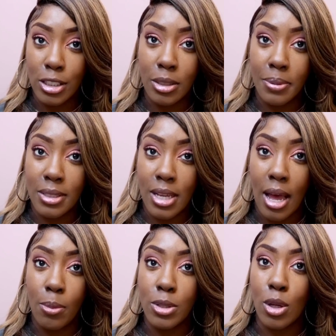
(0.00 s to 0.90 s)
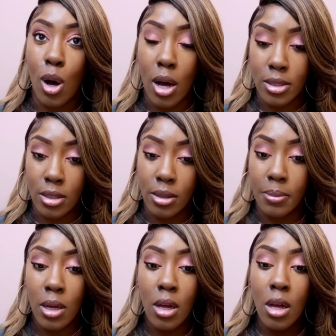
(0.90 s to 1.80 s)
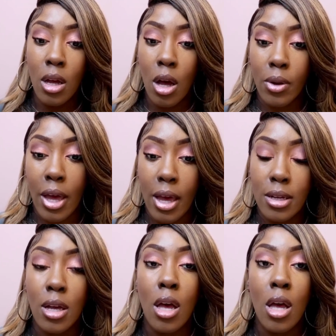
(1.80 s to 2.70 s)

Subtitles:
Shipping time was awesome, okay?